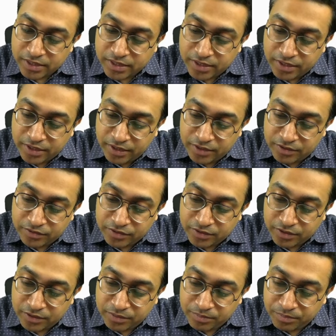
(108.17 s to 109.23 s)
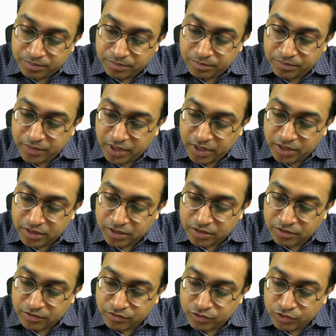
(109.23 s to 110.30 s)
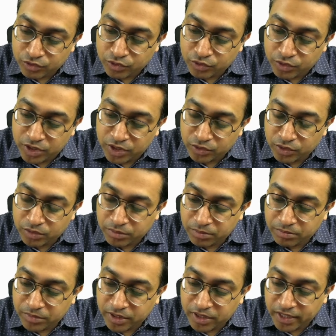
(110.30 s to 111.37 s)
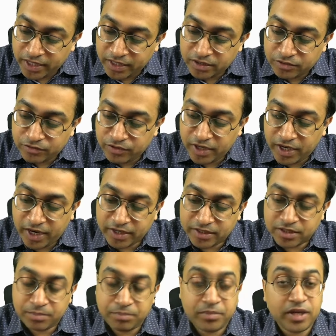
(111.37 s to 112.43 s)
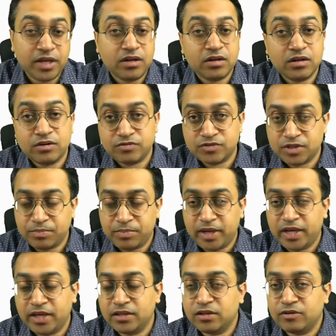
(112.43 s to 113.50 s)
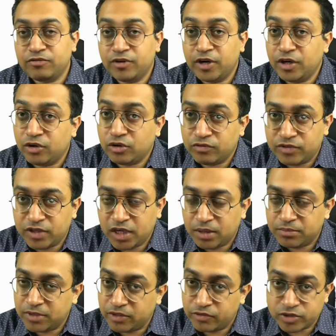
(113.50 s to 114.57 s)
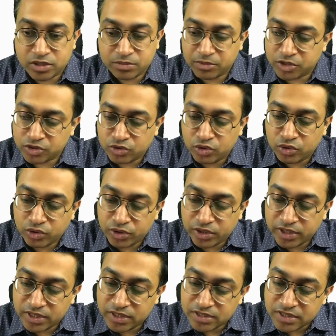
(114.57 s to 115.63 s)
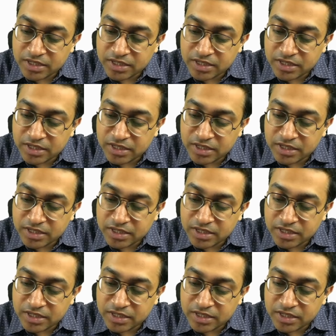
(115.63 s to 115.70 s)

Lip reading: It's the main nerve, so you need to remember, like we had the main nerve supplying the front of the arm, that was the musculocutaneous.